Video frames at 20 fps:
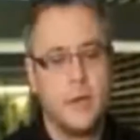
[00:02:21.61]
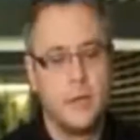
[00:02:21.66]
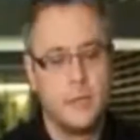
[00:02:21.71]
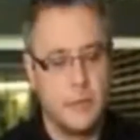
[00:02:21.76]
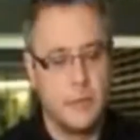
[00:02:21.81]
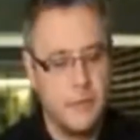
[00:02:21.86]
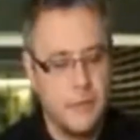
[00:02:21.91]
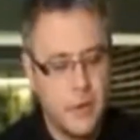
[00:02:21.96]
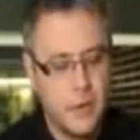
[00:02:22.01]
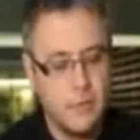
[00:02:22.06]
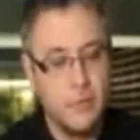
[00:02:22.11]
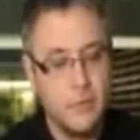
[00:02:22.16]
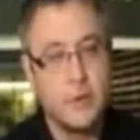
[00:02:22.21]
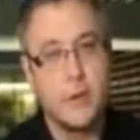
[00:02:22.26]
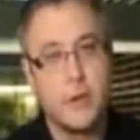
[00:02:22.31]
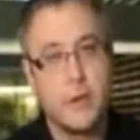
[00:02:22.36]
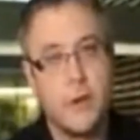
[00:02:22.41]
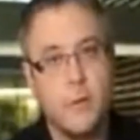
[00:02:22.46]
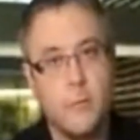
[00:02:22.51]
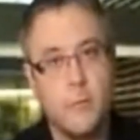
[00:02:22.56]
So we've covered
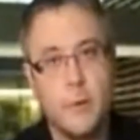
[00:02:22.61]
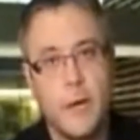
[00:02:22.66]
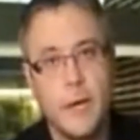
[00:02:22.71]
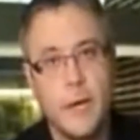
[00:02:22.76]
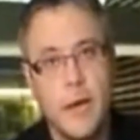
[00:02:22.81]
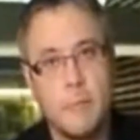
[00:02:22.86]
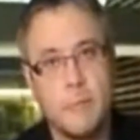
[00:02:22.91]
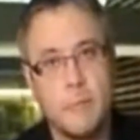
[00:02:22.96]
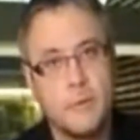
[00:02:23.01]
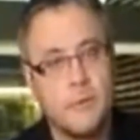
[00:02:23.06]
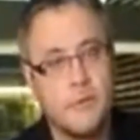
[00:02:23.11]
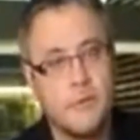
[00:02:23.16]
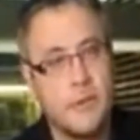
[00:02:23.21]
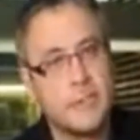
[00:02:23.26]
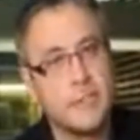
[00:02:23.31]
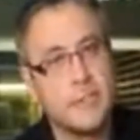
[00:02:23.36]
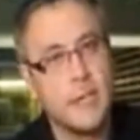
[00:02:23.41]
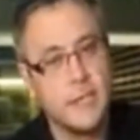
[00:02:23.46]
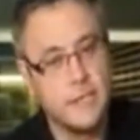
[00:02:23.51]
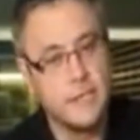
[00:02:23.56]
compact cameras with
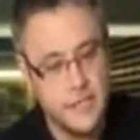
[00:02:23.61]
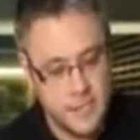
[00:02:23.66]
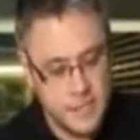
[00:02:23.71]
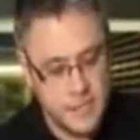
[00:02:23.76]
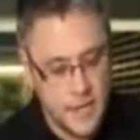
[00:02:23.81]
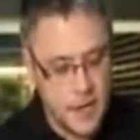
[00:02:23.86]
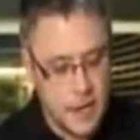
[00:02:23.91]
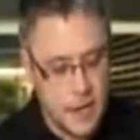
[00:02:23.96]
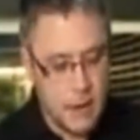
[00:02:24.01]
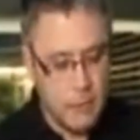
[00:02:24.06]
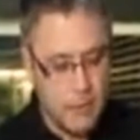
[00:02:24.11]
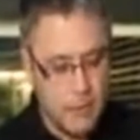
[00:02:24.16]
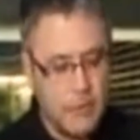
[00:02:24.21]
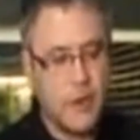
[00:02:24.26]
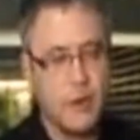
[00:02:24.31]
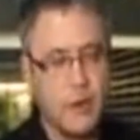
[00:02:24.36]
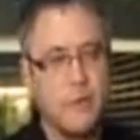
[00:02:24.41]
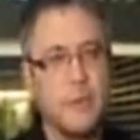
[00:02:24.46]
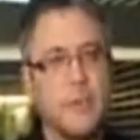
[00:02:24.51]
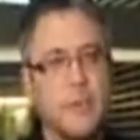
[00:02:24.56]
fixed lenses, and we've
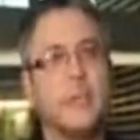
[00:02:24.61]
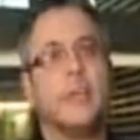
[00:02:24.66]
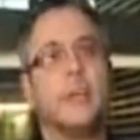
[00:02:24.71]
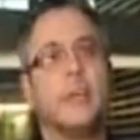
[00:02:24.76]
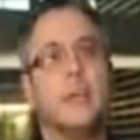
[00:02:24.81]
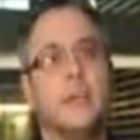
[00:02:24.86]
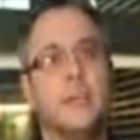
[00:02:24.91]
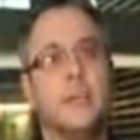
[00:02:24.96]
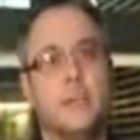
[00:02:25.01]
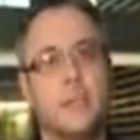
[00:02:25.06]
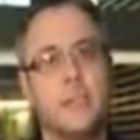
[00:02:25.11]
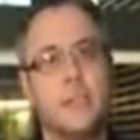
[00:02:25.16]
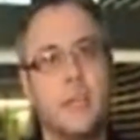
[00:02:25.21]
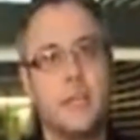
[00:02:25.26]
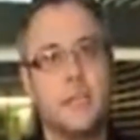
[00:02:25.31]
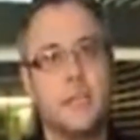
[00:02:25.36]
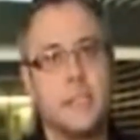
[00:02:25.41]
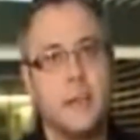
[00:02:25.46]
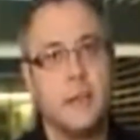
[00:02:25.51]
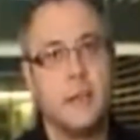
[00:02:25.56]
covered digital
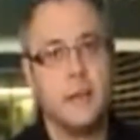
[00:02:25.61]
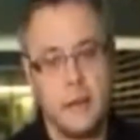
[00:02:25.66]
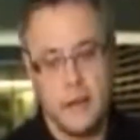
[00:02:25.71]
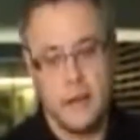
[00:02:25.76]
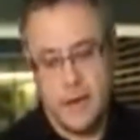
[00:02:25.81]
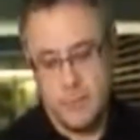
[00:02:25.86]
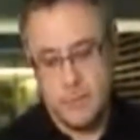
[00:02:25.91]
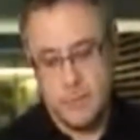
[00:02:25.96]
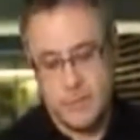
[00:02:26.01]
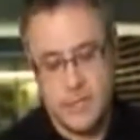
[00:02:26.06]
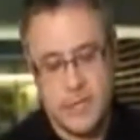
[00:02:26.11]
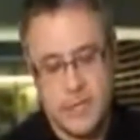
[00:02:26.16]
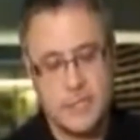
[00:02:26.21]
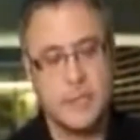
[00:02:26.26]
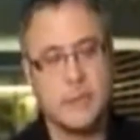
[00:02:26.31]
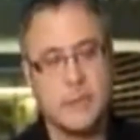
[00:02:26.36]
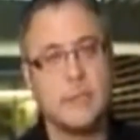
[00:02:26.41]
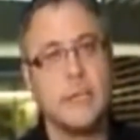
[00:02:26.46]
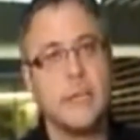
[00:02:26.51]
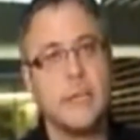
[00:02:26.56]
SLR cameras and
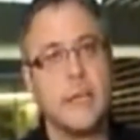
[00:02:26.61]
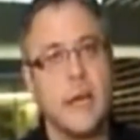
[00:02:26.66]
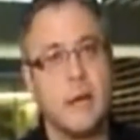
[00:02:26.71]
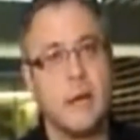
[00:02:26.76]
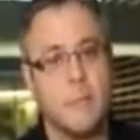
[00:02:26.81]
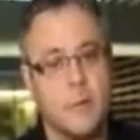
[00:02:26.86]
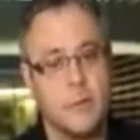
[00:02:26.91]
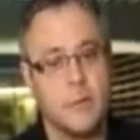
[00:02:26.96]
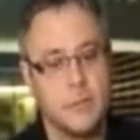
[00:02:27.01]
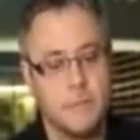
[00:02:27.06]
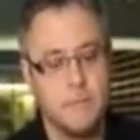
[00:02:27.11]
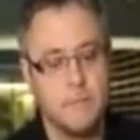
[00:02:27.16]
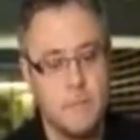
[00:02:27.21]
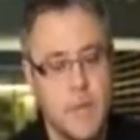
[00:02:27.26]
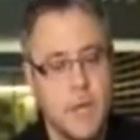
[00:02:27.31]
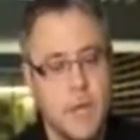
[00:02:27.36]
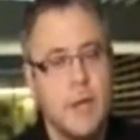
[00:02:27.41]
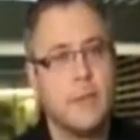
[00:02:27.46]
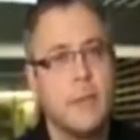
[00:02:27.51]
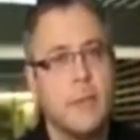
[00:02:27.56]
SLT cameras.
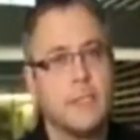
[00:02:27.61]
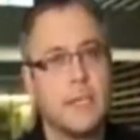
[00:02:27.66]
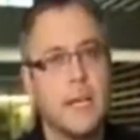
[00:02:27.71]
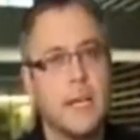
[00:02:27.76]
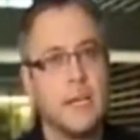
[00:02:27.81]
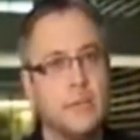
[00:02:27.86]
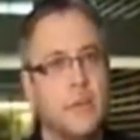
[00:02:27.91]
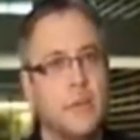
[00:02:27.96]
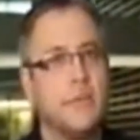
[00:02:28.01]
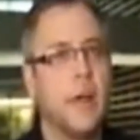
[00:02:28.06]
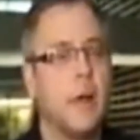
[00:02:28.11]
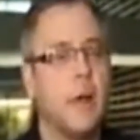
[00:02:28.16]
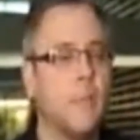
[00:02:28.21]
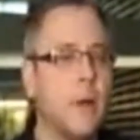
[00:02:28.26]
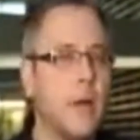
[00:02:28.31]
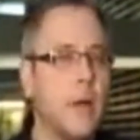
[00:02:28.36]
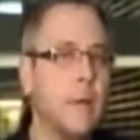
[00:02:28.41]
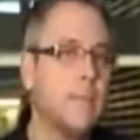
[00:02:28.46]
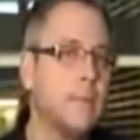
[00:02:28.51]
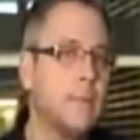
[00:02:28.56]
There's a category of
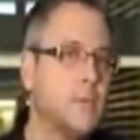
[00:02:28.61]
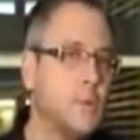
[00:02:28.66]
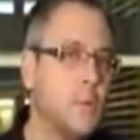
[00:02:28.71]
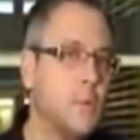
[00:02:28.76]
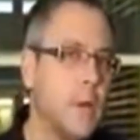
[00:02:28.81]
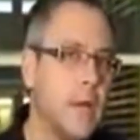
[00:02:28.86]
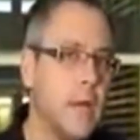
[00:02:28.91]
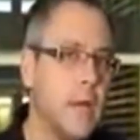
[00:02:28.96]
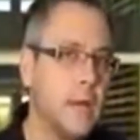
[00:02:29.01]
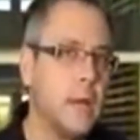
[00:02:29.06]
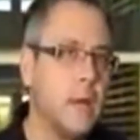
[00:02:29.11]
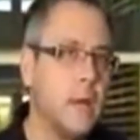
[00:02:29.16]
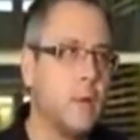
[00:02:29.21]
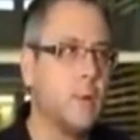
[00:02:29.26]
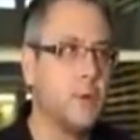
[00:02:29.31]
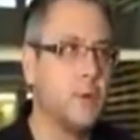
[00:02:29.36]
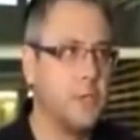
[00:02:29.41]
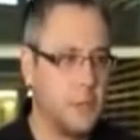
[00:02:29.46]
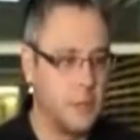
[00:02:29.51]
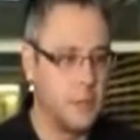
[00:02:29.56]
camera in between,
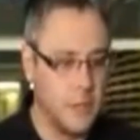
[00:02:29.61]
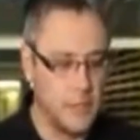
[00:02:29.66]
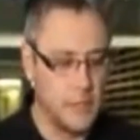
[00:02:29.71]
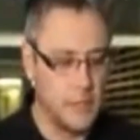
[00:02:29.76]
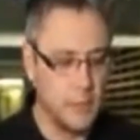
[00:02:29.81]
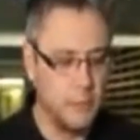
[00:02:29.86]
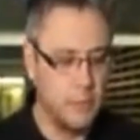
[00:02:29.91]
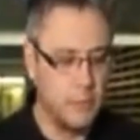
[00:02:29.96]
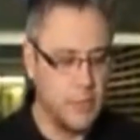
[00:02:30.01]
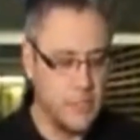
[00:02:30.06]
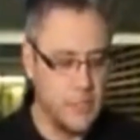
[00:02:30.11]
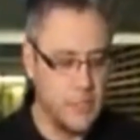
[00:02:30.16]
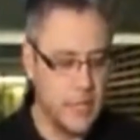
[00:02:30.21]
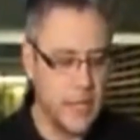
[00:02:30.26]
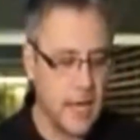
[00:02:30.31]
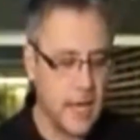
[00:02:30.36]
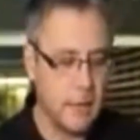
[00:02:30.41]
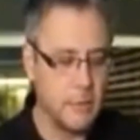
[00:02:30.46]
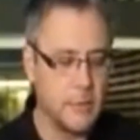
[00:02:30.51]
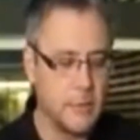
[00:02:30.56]
which is to bridge the
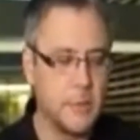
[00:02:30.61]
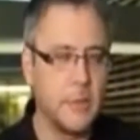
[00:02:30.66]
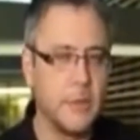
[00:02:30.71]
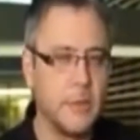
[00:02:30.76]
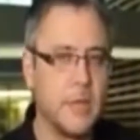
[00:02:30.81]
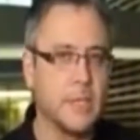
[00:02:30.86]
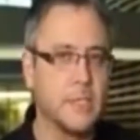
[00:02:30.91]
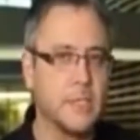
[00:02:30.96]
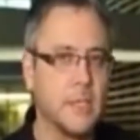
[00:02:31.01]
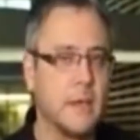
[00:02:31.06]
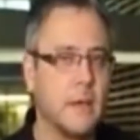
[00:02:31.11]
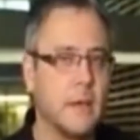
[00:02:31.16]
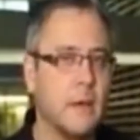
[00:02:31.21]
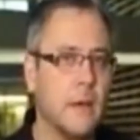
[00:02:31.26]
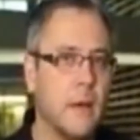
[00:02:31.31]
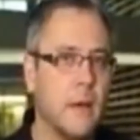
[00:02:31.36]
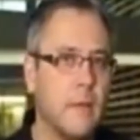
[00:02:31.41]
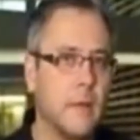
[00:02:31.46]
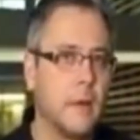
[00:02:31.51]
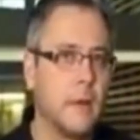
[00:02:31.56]
gap between the
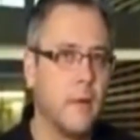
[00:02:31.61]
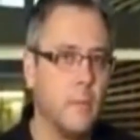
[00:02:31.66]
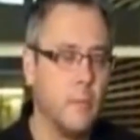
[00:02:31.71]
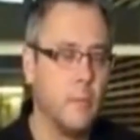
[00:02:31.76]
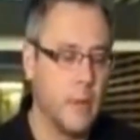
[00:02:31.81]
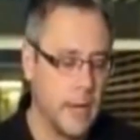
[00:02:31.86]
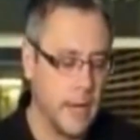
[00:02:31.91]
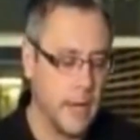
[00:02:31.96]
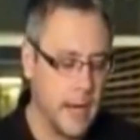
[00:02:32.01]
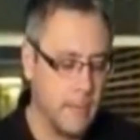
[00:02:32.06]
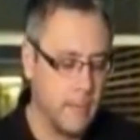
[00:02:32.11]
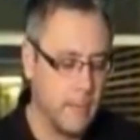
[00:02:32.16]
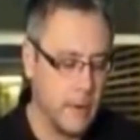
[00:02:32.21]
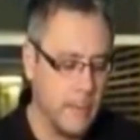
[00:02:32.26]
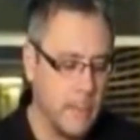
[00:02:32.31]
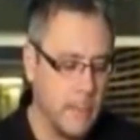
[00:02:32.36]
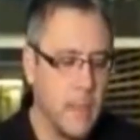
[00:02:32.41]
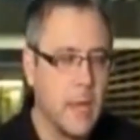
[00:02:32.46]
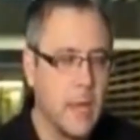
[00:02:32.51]
SLR and the compact camera.